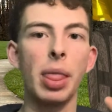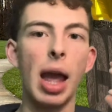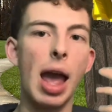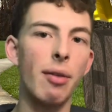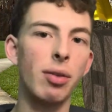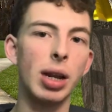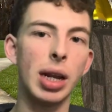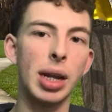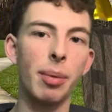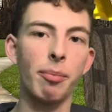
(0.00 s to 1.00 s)

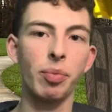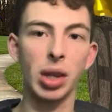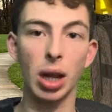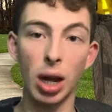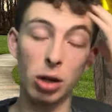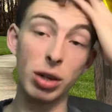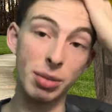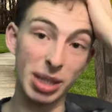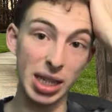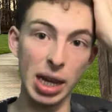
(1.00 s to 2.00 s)
Every
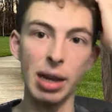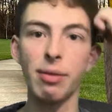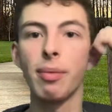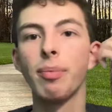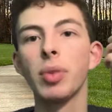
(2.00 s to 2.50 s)
Christmas Eve,